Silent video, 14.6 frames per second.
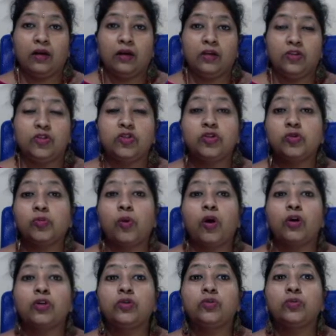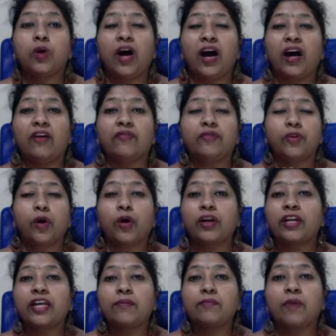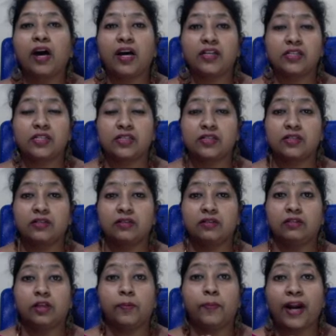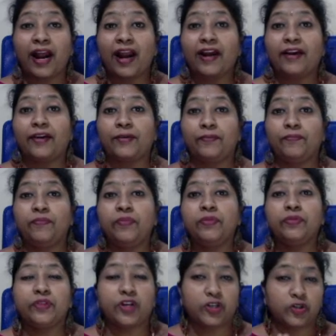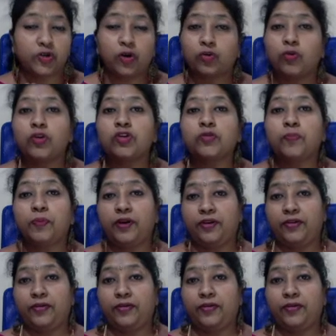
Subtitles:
Do you want to have your name as the brand that you are going to build?